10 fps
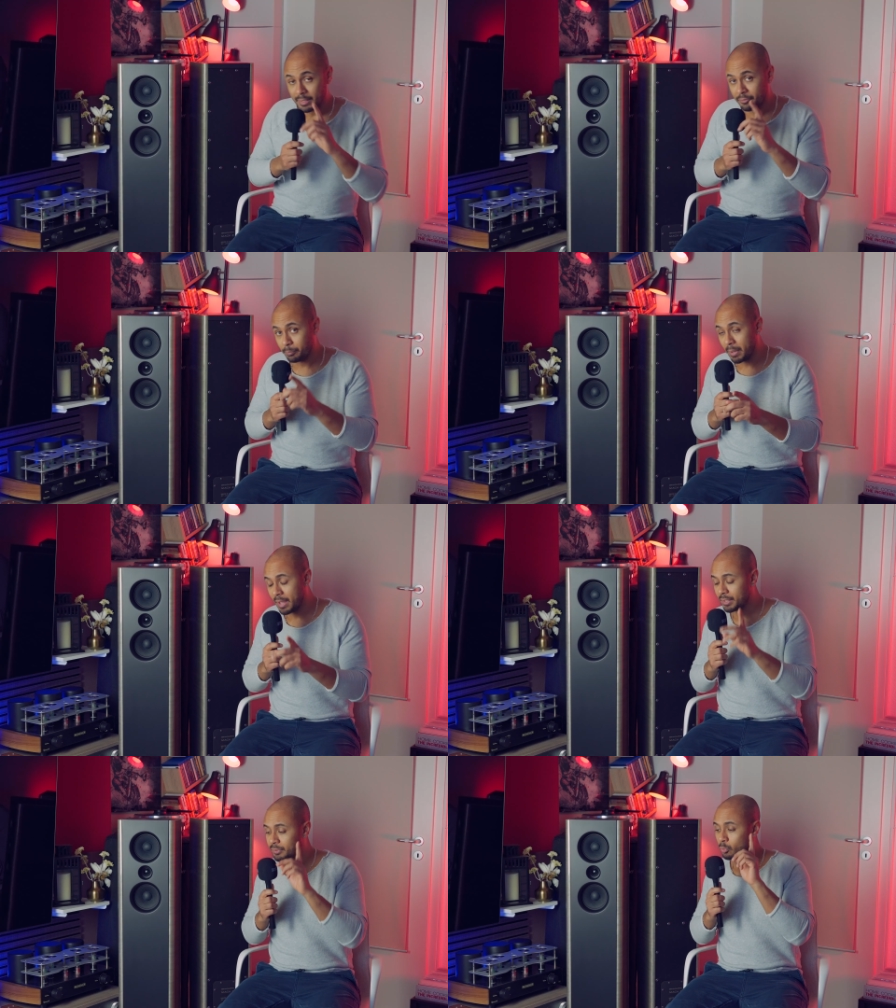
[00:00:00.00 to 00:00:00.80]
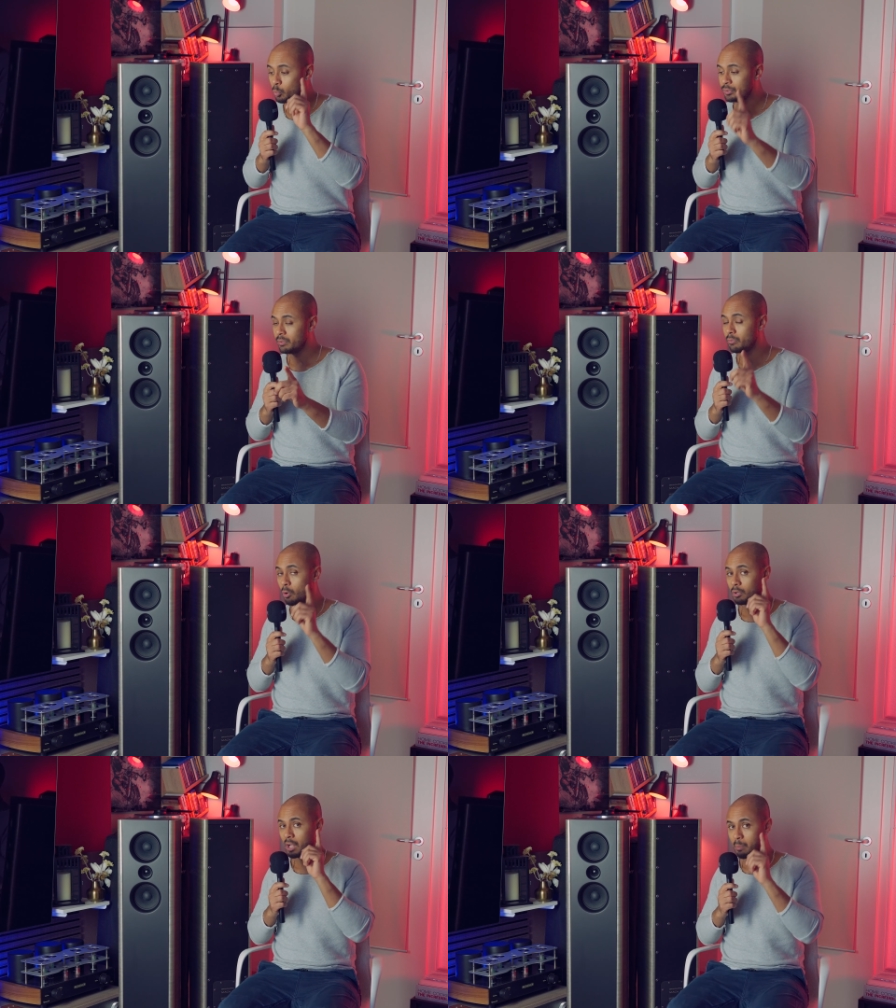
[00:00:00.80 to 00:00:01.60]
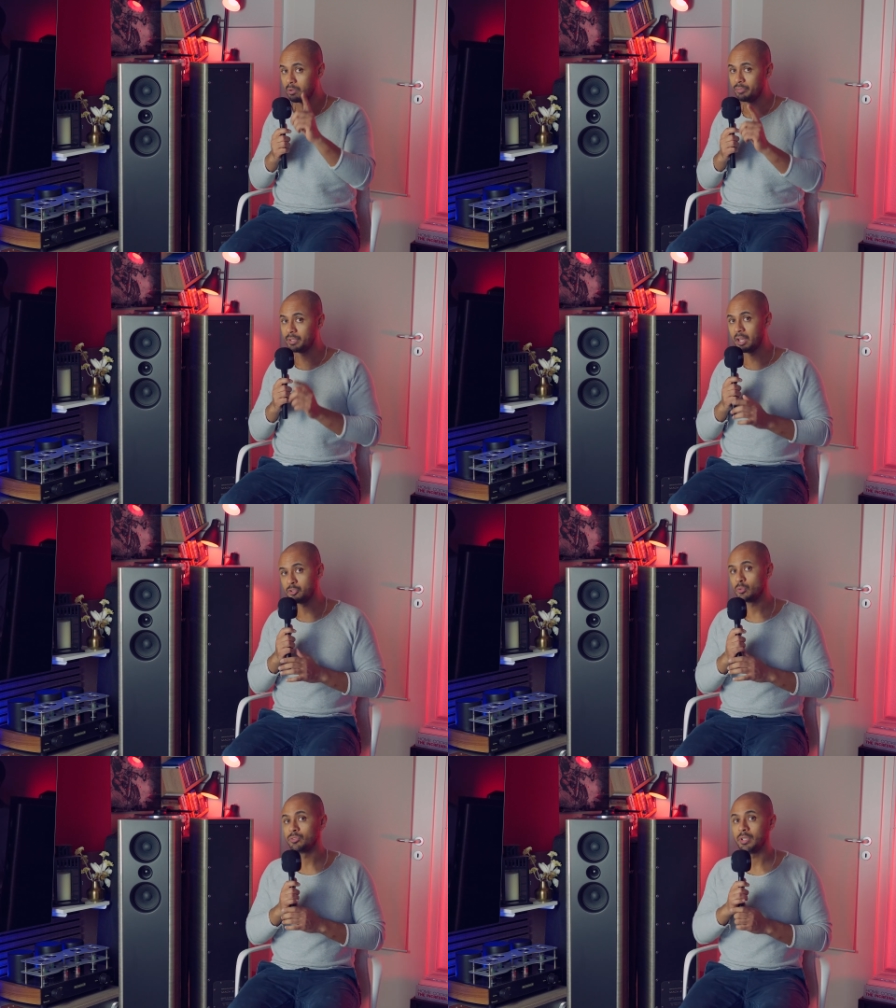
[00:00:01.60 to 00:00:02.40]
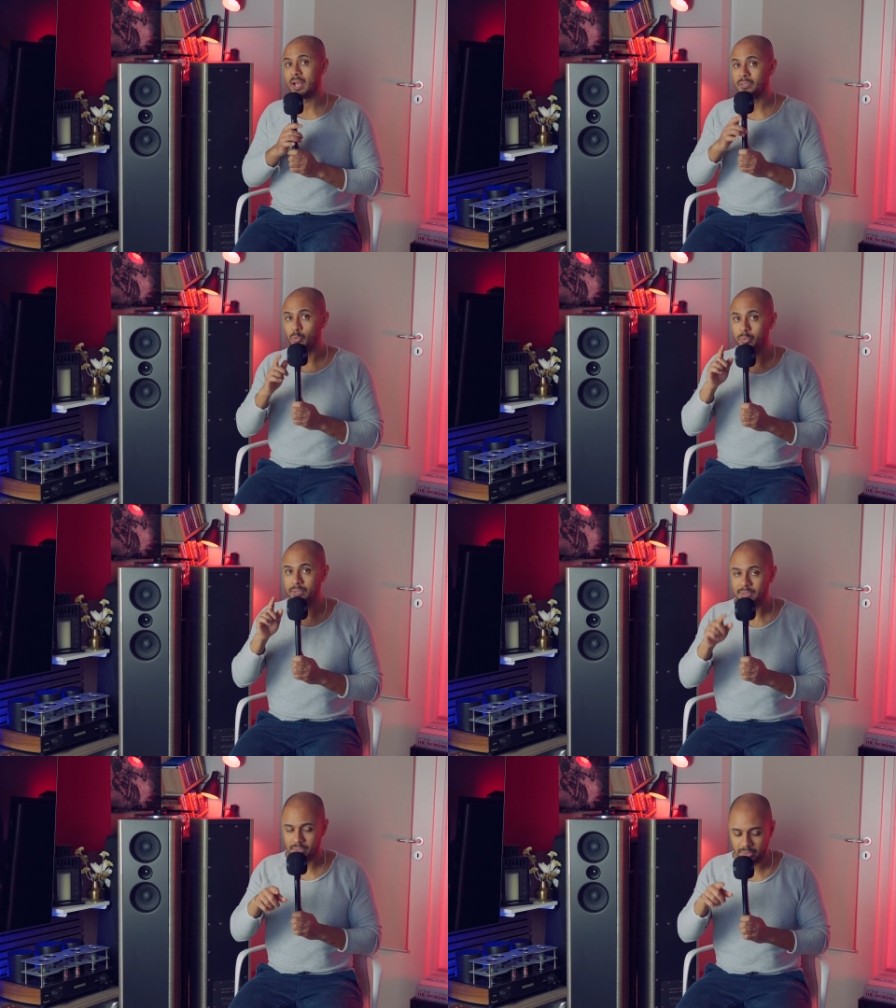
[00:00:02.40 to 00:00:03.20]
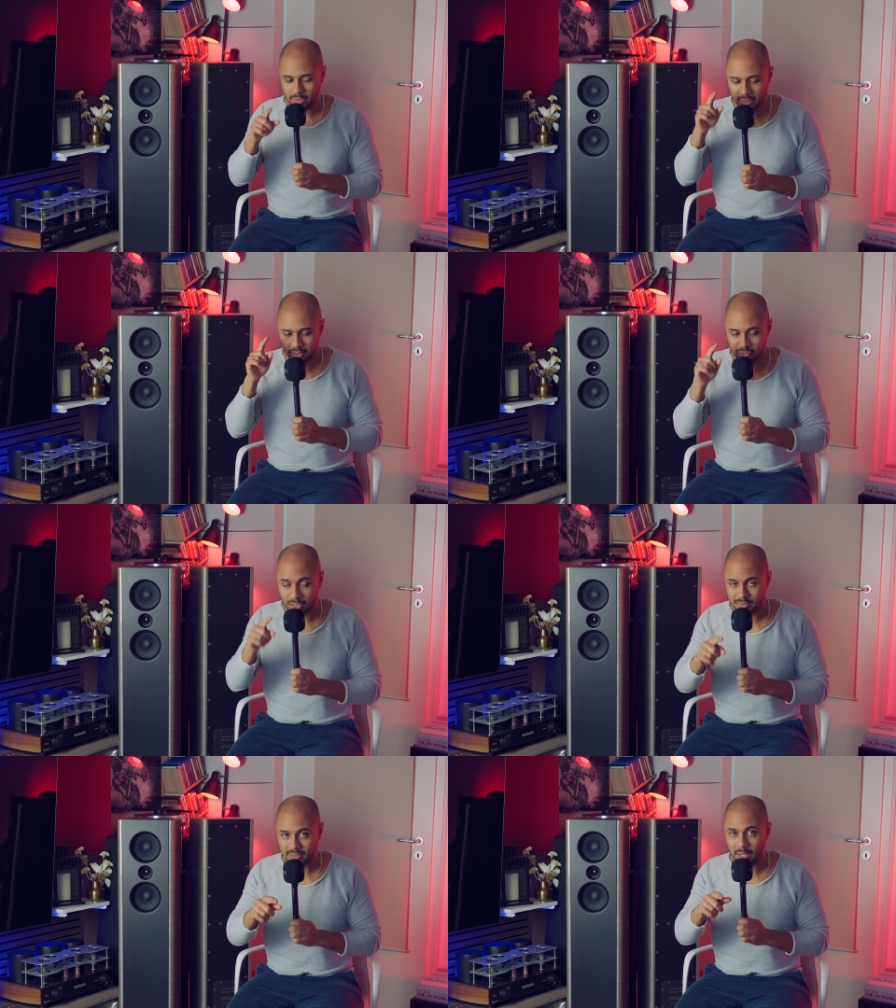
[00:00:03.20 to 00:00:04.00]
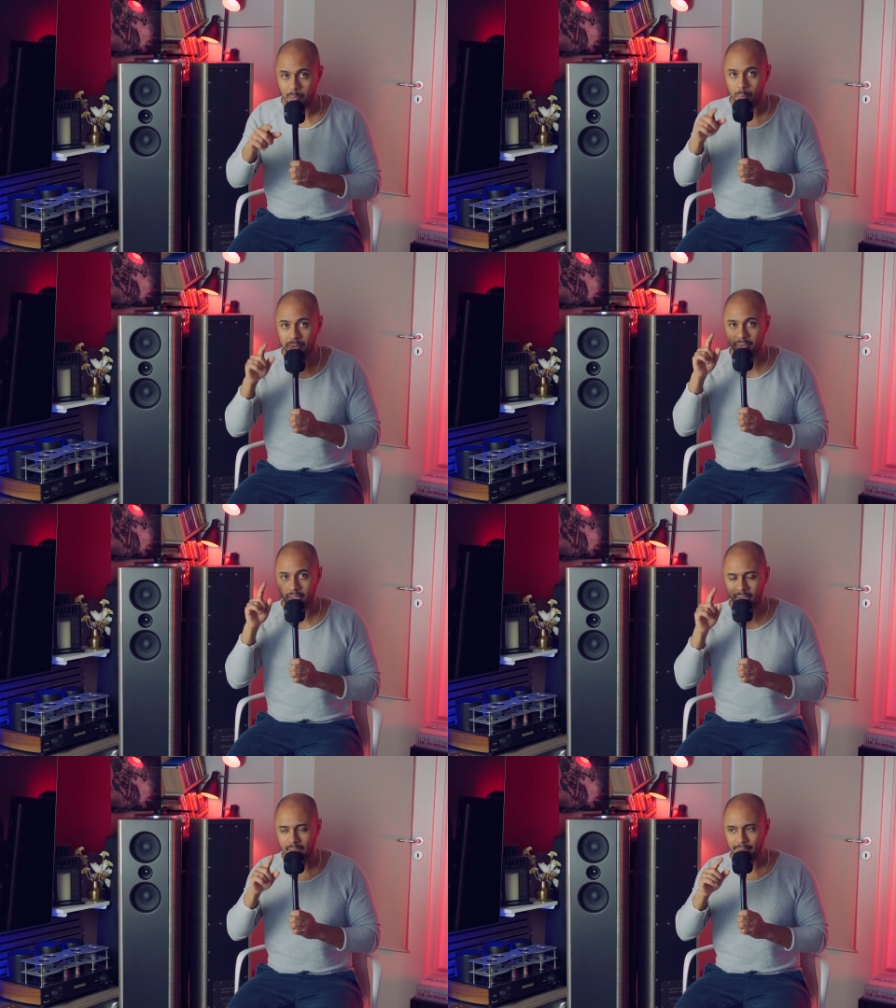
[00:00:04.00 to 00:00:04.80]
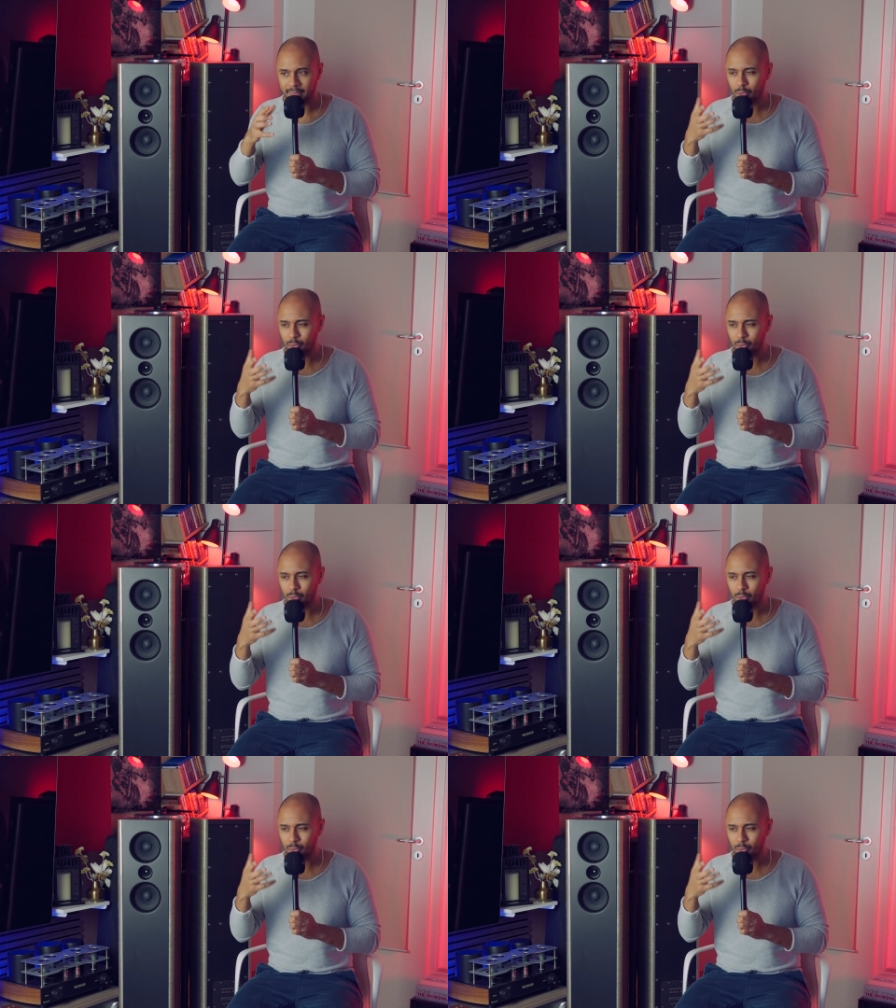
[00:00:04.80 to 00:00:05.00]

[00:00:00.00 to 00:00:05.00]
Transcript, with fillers: if paired with the wrong amplifications as we will see just in a moment later.